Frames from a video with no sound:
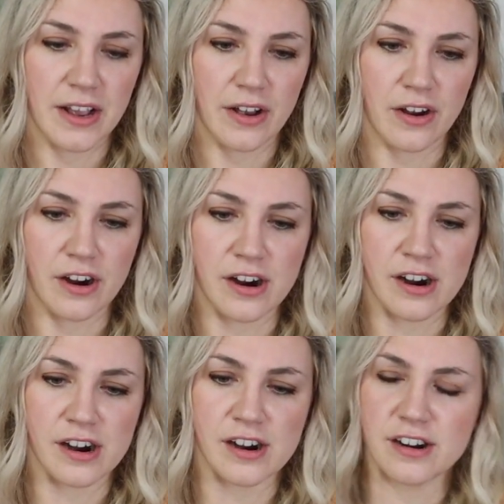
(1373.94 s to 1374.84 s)

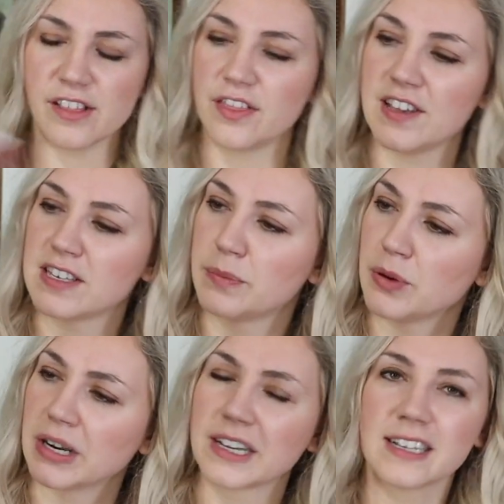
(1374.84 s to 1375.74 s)
are this
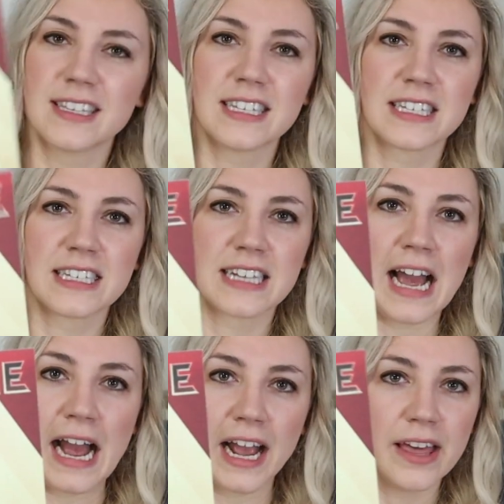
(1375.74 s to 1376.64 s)
book,
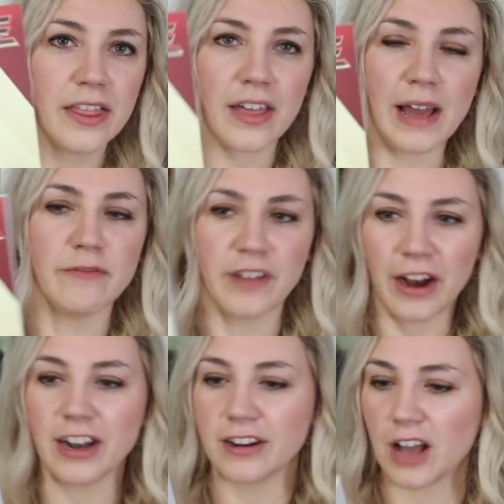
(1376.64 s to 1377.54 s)
Scythe. I'm
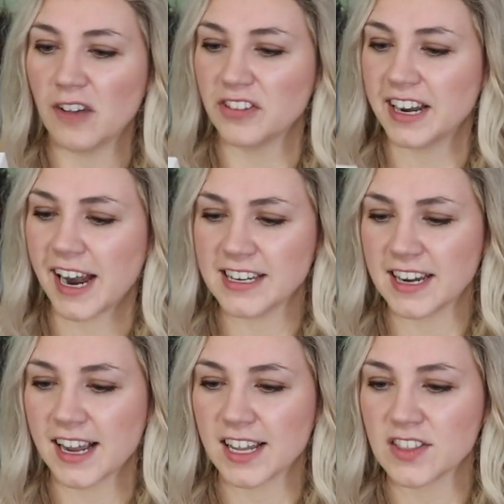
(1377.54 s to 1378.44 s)
very confident I did
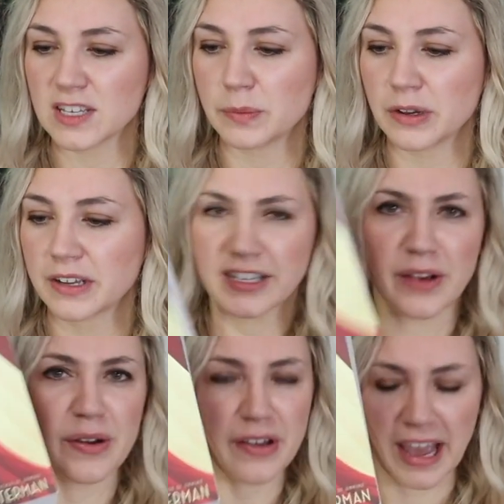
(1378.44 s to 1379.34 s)
not get this book. So
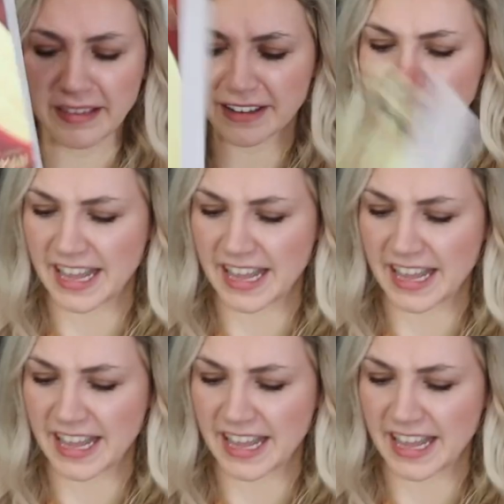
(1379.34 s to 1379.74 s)
okay, there's